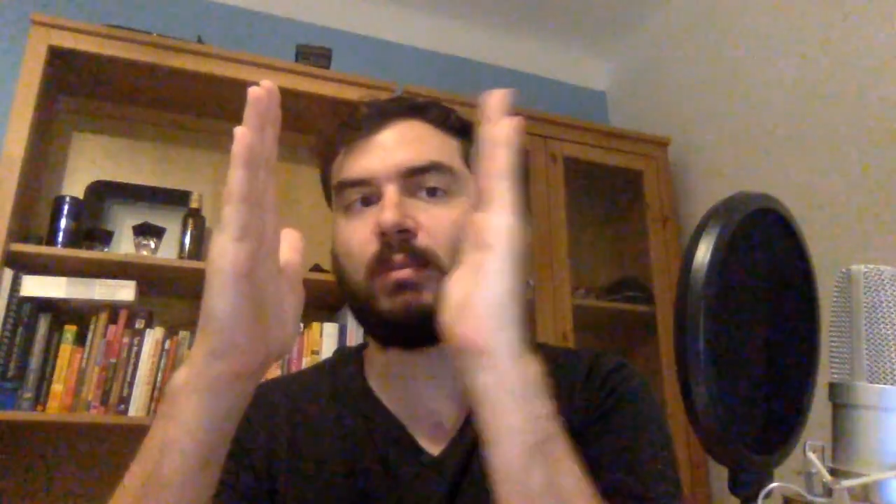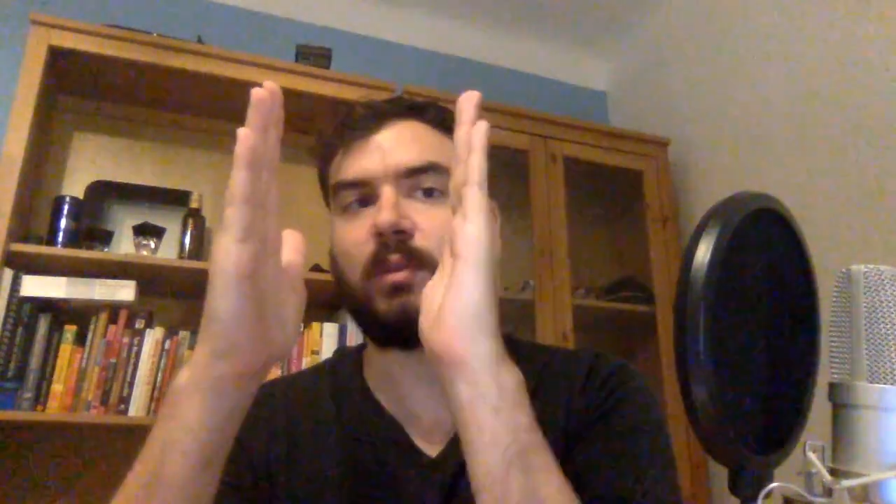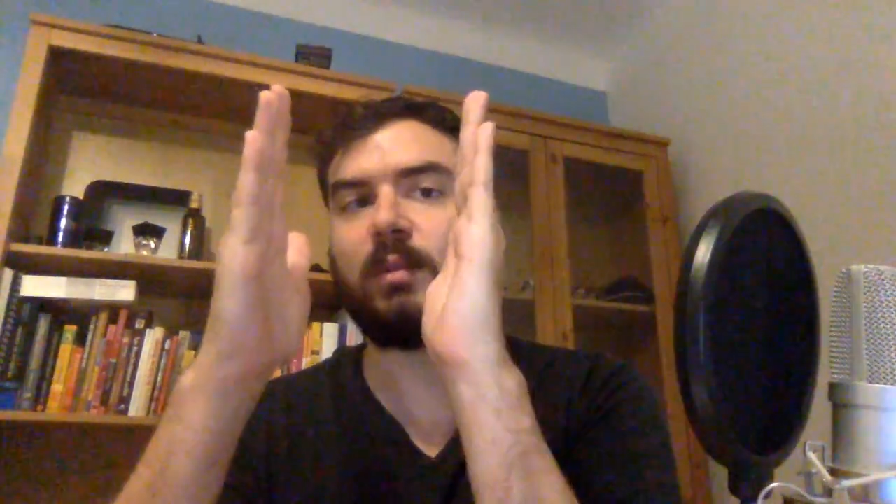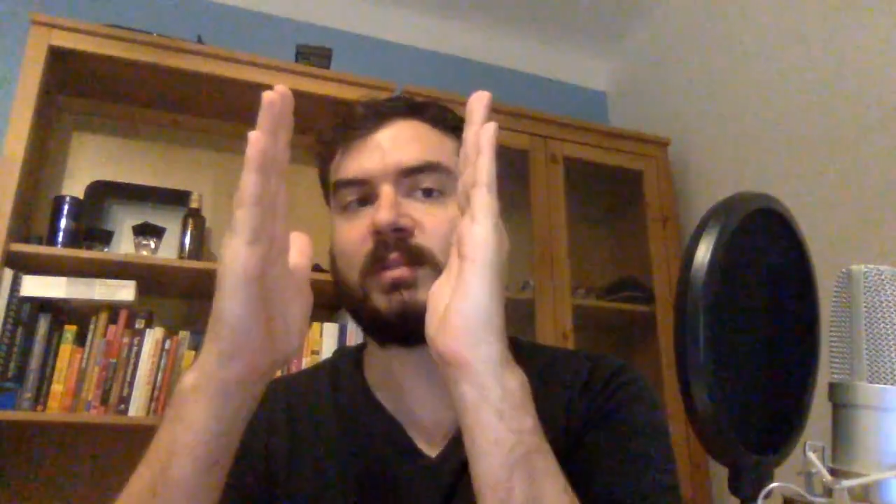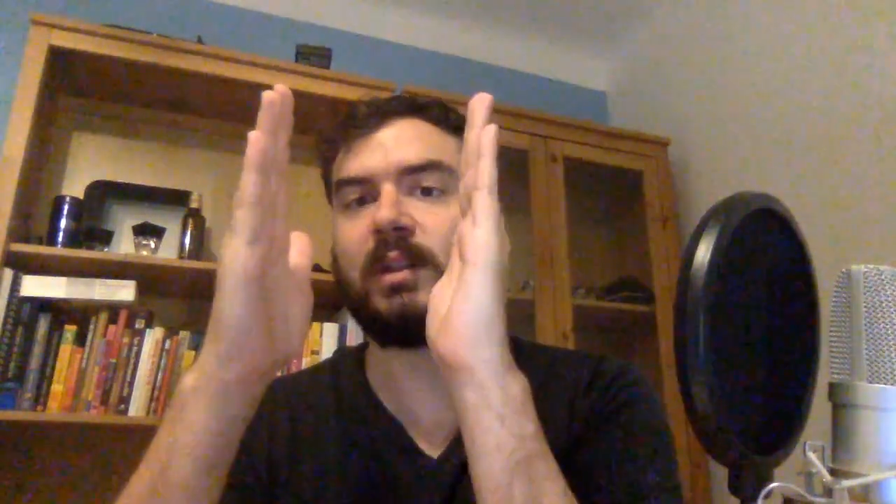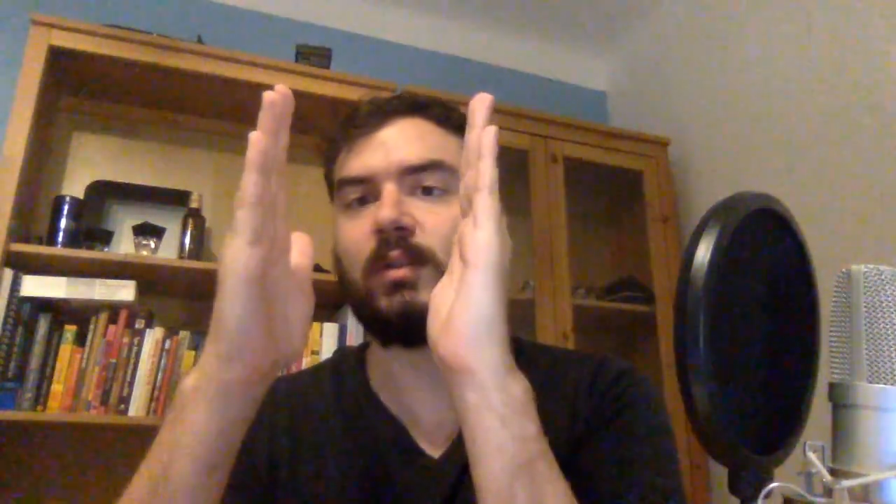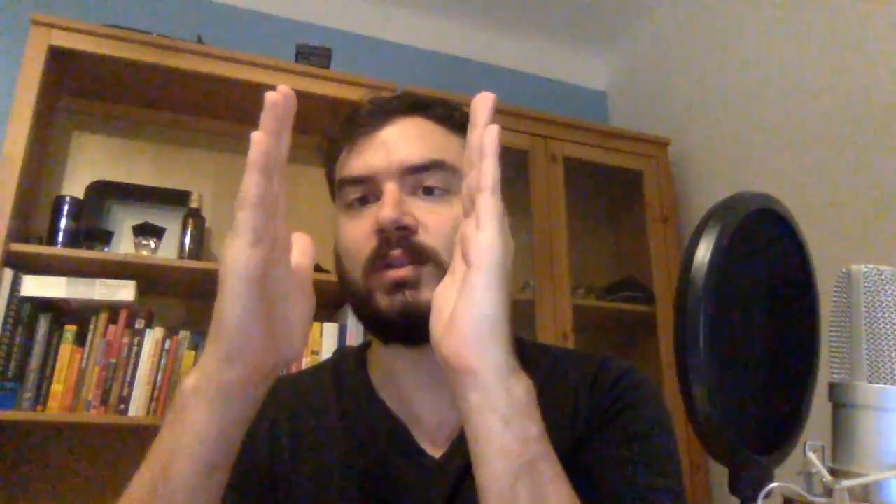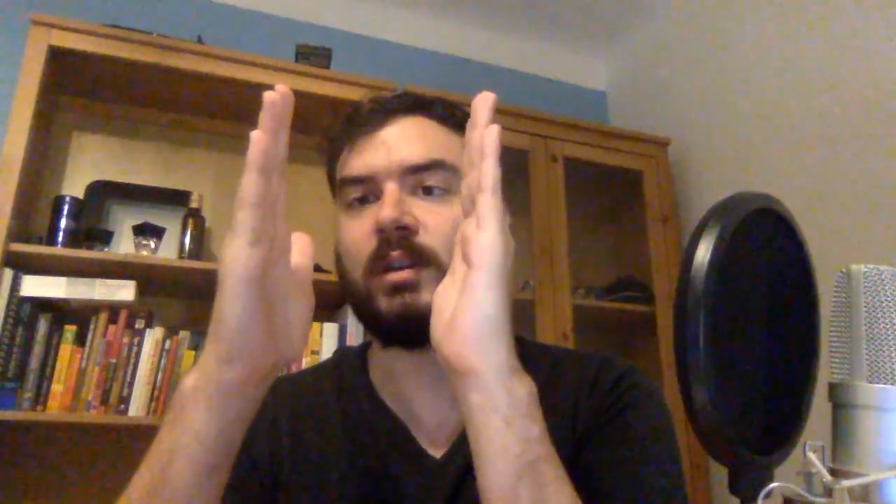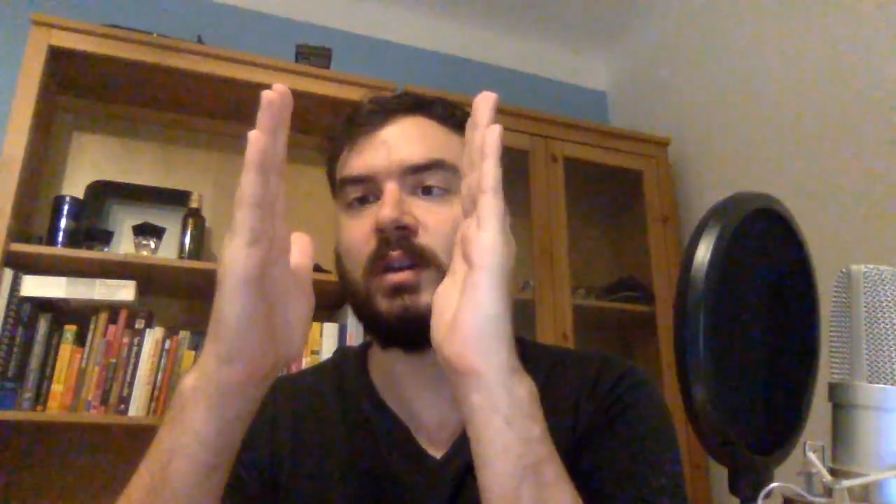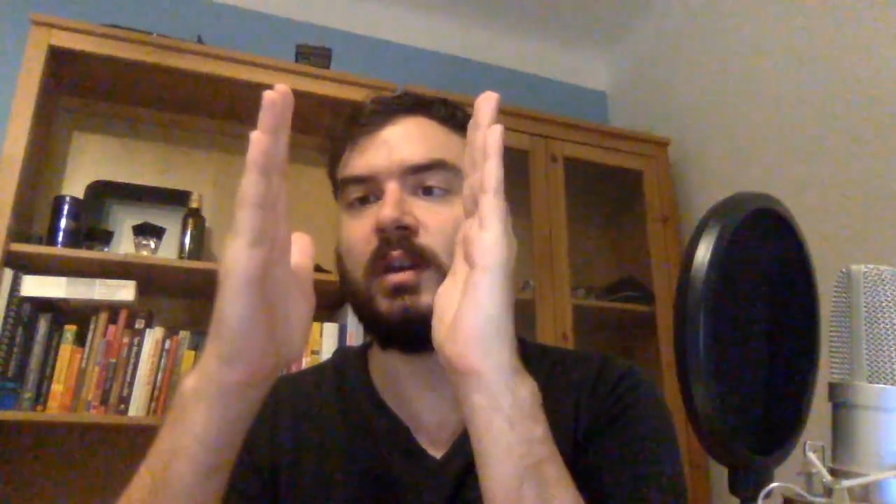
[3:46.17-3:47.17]
comes
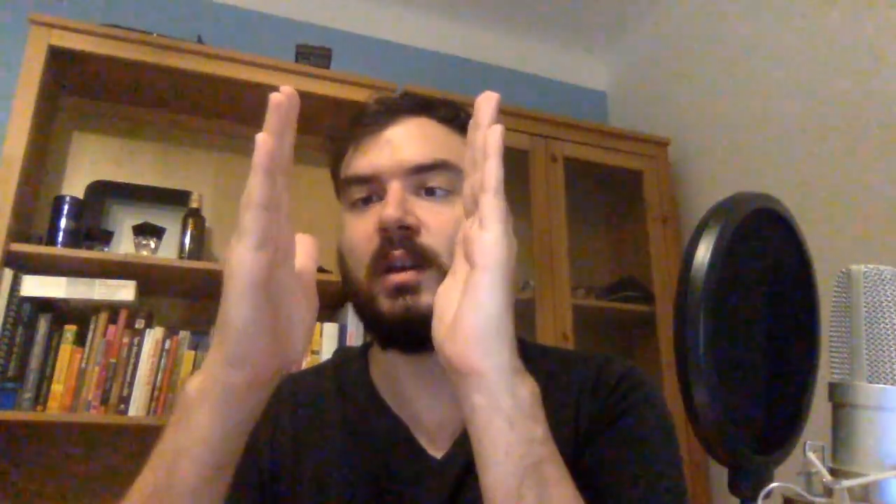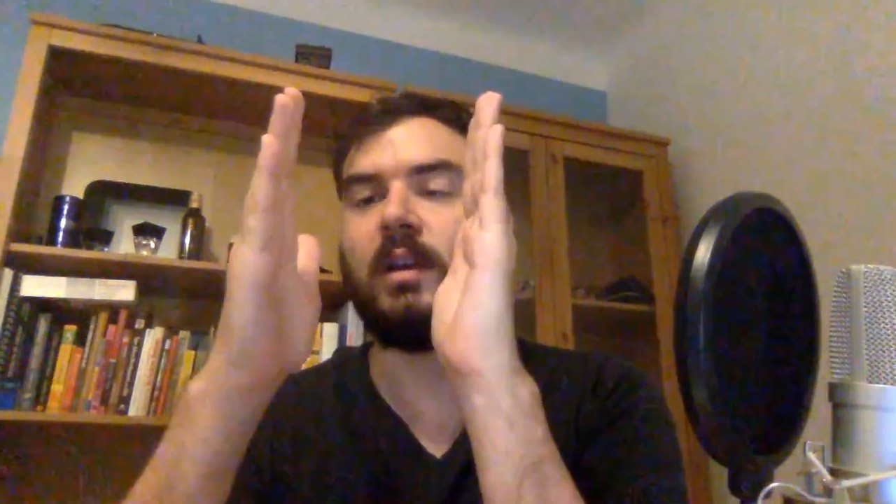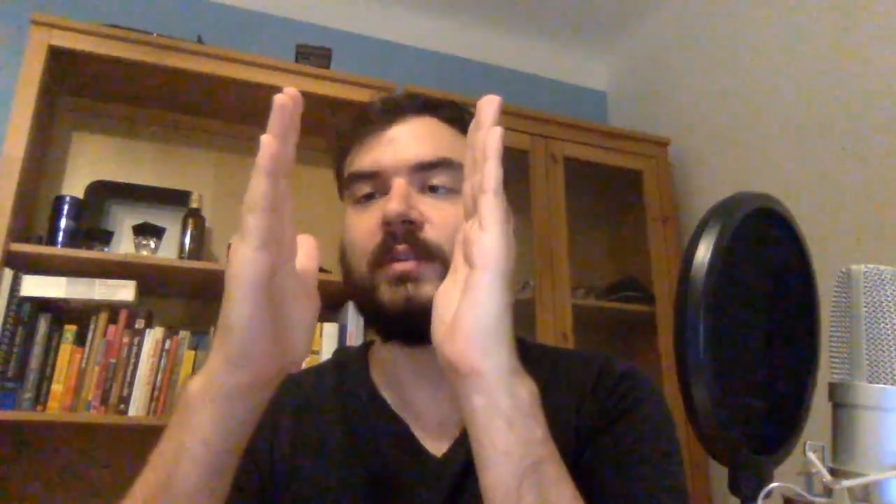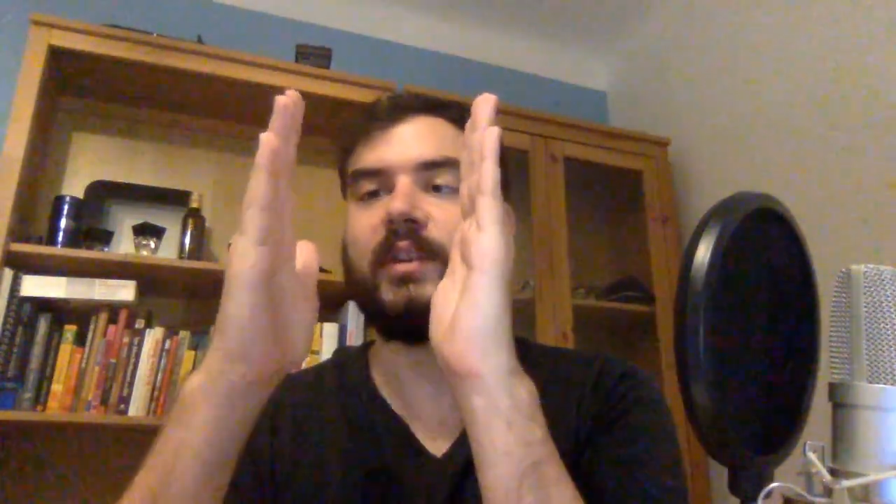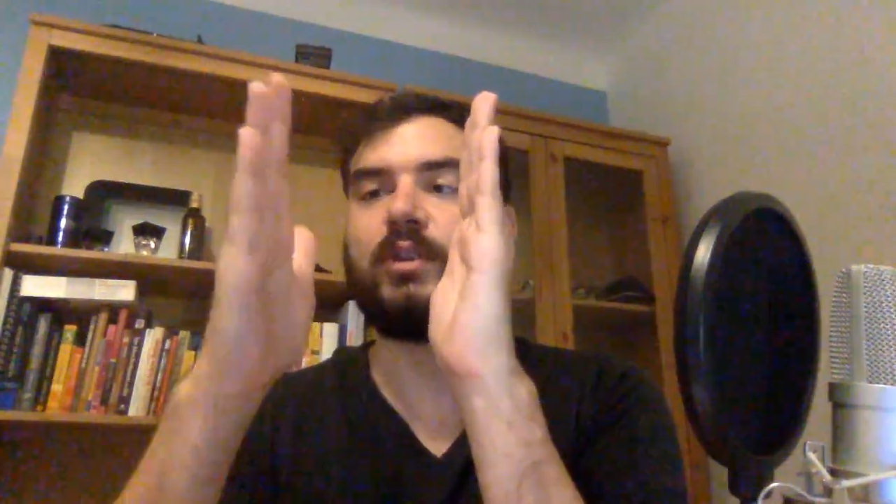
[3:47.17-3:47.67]
closer. Then you